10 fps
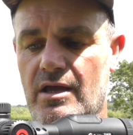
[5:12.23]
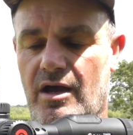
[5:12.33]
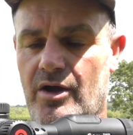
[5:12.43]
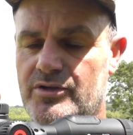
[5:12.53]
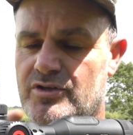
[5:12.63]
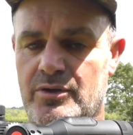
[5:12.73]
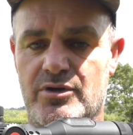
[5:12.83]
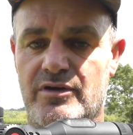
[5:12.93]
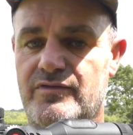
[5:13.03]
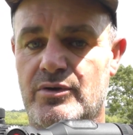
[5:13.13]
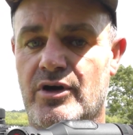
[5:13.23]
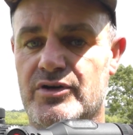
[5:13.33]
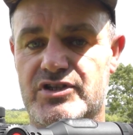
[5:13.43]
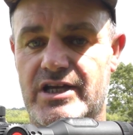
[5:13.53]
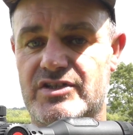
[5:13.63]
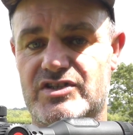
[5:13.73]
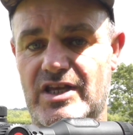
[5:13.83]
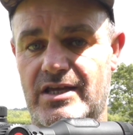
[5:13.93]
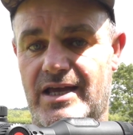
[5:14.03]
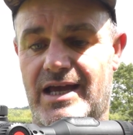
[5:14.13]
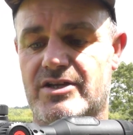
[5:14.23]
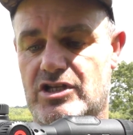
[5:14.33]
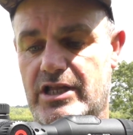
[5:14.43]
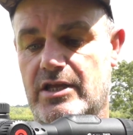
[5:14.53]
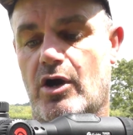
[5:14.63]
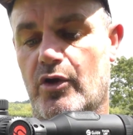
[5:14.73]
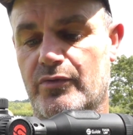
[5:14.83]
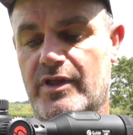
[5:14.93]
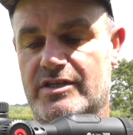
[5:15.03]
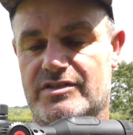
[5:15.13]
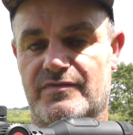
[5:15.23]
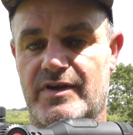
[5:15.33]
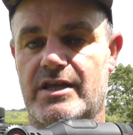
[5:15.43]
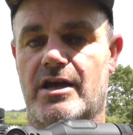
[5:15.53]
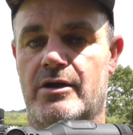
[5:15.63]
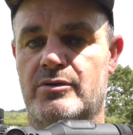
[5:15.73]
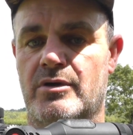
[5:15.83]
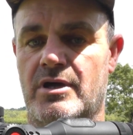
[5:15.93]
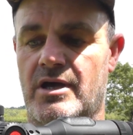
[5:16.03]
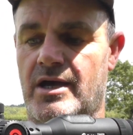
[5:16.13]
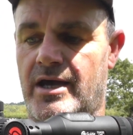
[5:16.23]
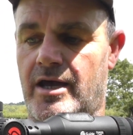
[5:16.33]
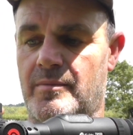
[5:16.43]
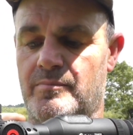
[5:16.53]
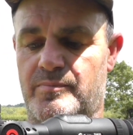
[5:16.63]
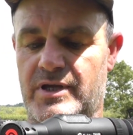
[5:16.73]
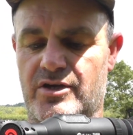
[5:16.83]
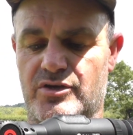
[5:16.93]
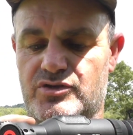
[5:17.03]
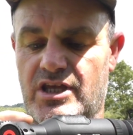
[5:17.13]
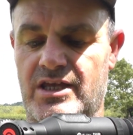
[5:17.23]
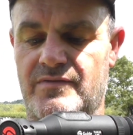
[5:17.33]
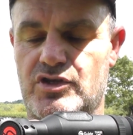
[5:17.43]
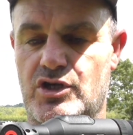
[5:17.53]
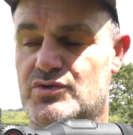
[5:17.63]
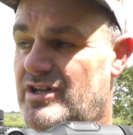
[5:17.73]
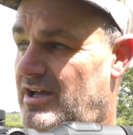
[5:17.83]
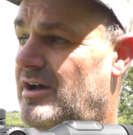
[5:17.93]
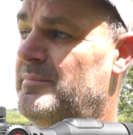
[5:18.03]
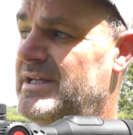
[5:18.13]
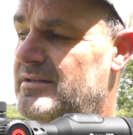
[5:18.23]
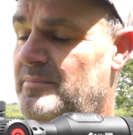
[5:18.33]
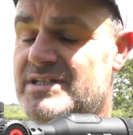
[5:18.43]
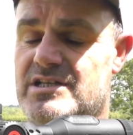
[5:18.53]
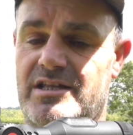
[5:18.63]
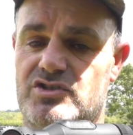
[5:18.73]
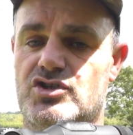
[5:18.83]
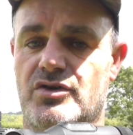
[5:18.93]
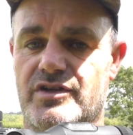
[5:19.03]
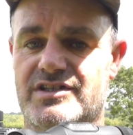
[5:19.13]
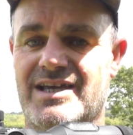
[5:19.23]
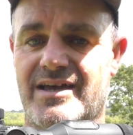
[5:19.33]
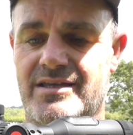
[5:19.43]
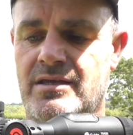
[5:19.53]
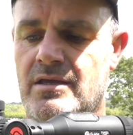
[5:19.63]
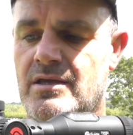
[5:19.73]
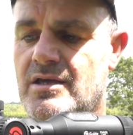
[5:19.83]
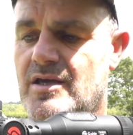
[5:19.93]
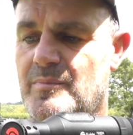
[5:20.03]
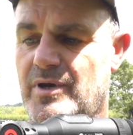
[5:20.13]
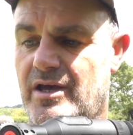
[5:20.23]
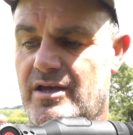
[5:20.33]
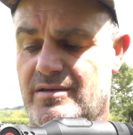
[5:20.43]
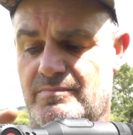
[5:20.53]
I don't know if you guys are going to see it actually on this video, because even using it, I mean admittedly it's during the day, but